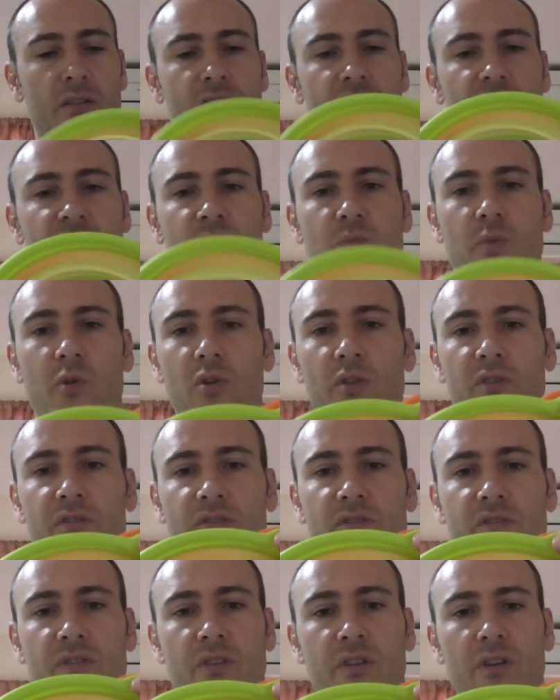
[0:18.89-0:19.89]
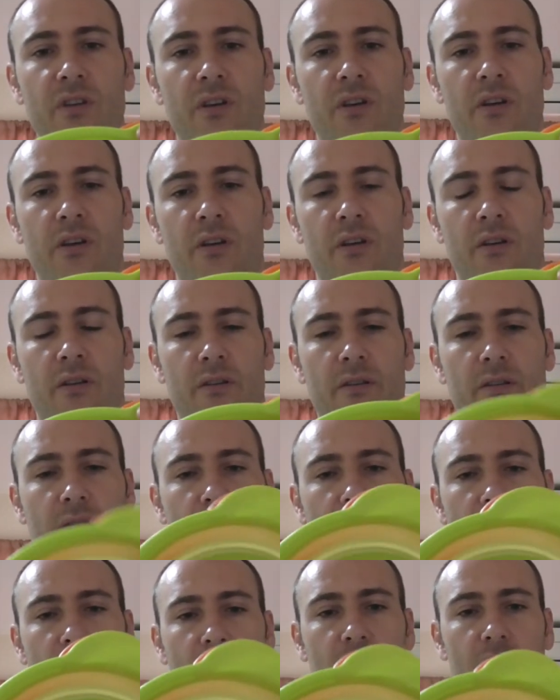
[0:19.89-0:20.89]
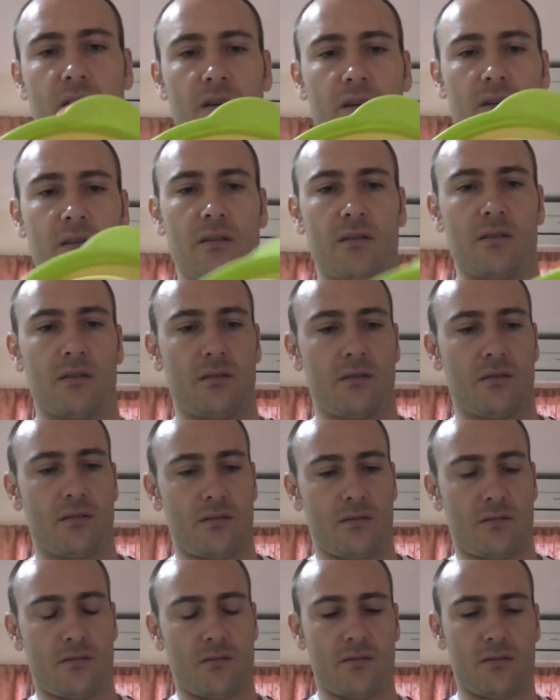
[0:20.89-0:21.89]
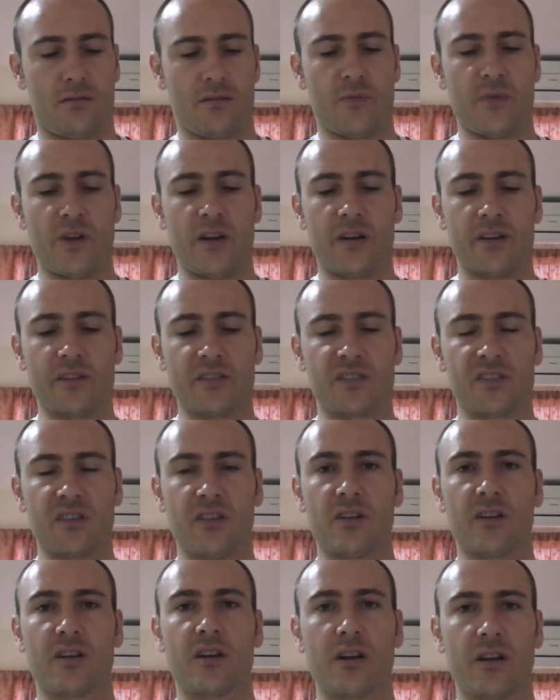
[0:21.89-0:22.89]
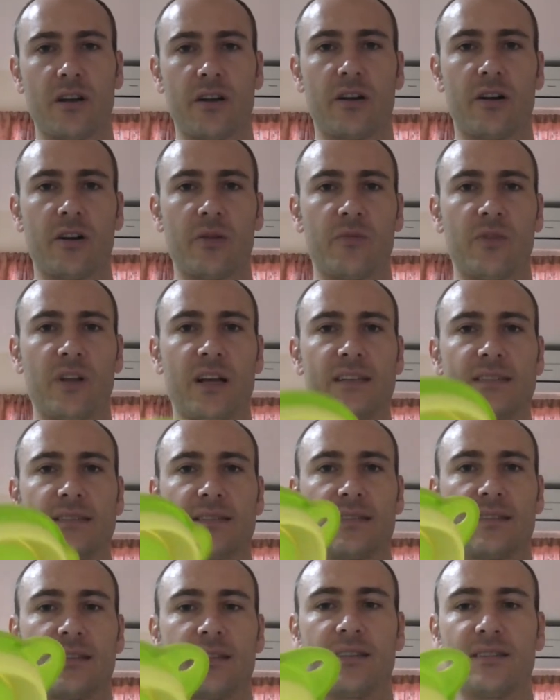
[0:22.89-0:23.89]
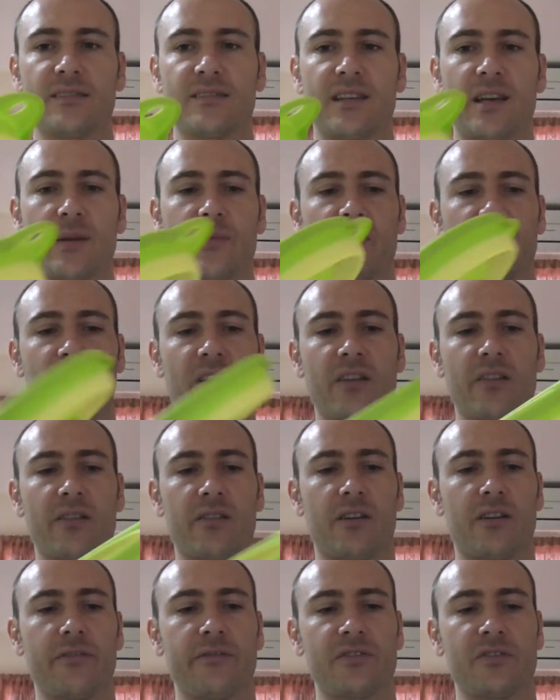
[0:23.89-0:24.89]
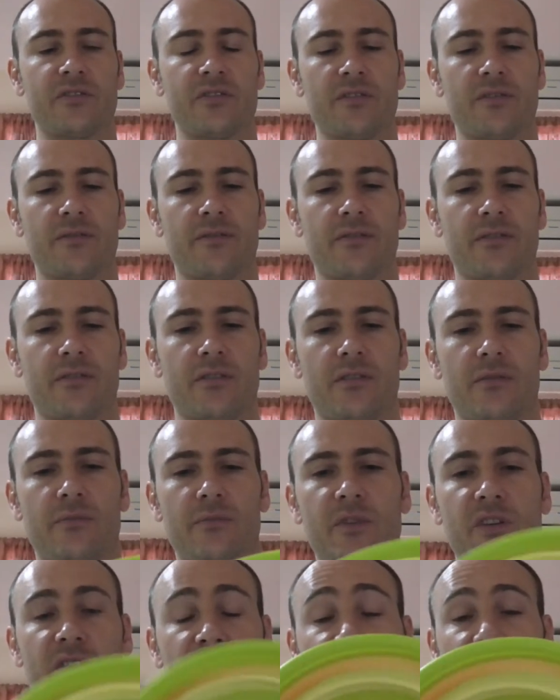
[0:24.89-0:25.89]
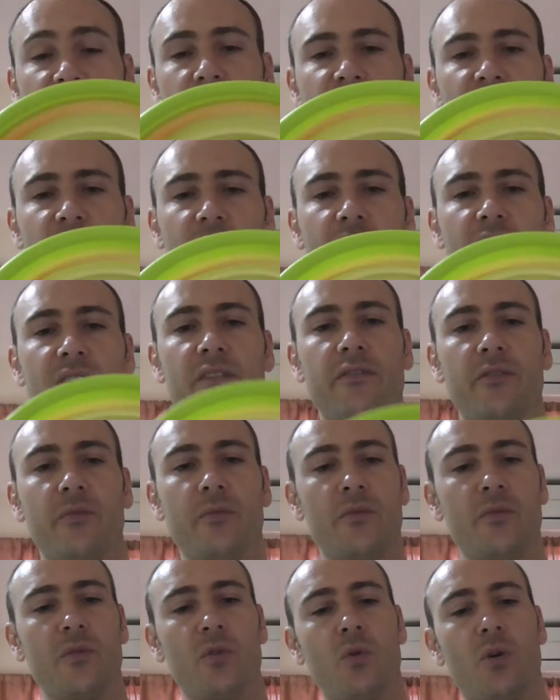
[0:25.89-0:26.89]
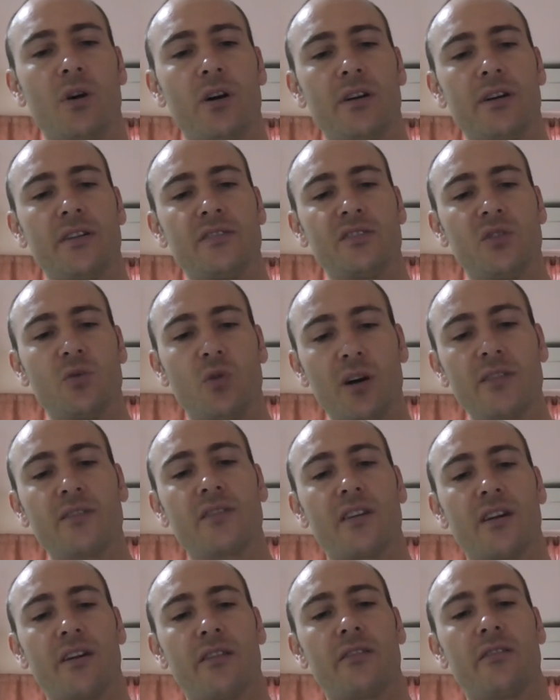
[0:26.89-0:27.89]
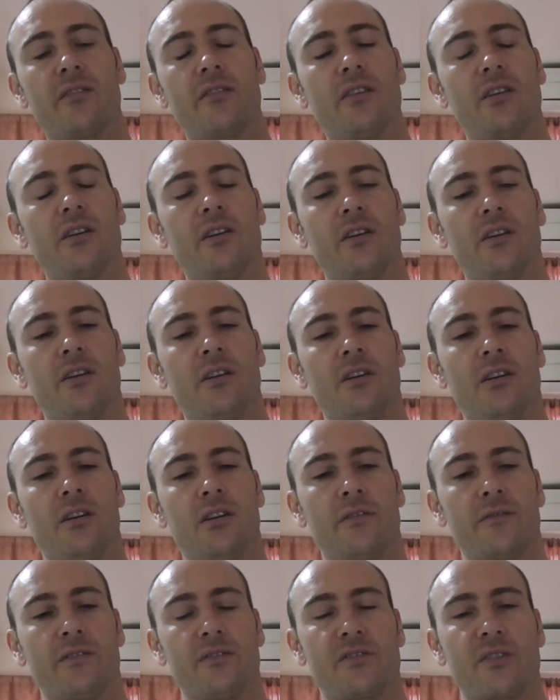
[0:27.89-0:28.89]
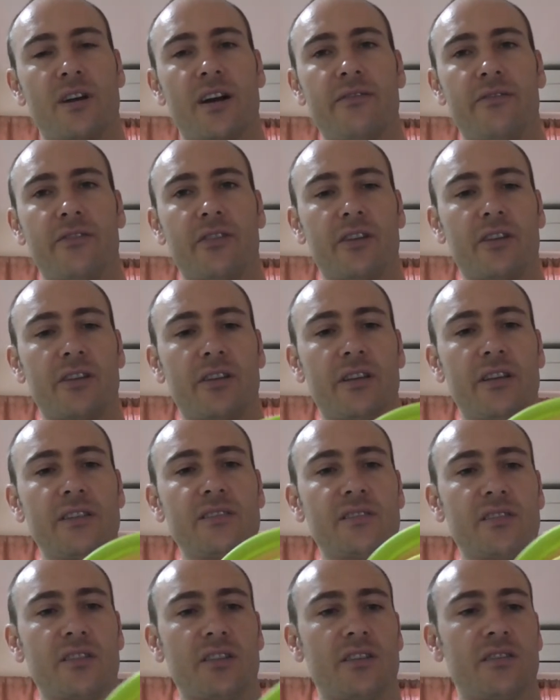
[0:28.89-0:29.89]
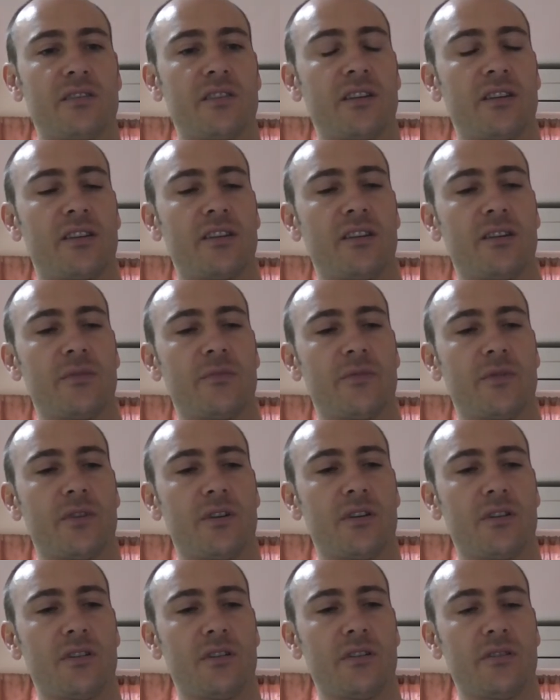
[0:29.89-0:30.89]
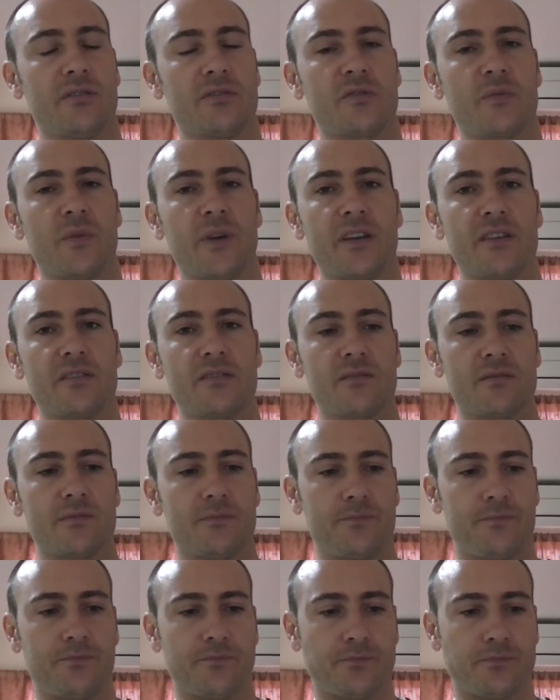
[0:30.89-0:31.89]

These bowls, they're made out of silicone and hard plastic, and they snap together, obviously, for you can snap as many of them as you want together. For traveling easily and taking up a little space,